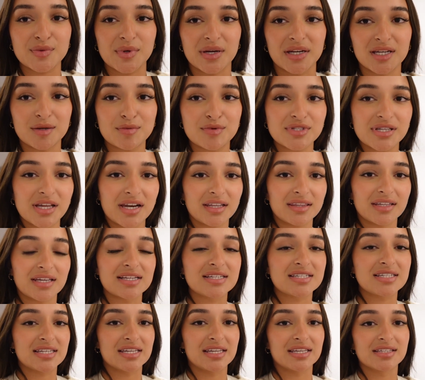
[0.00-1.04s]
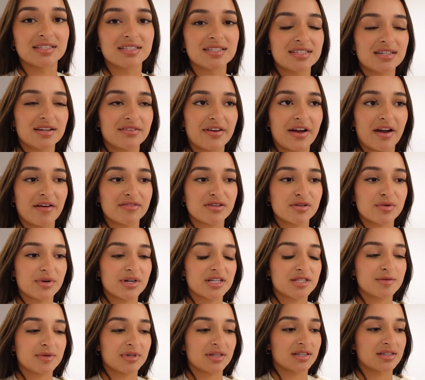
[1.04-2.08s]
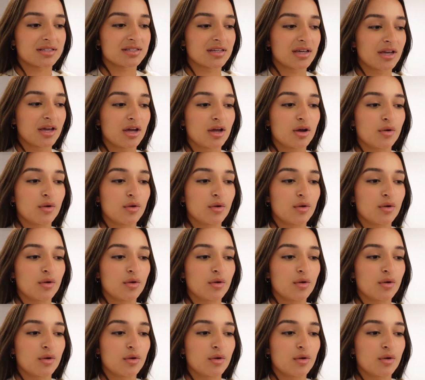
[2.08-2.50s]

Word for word: We ended up just getting like tea and stuff afterwards because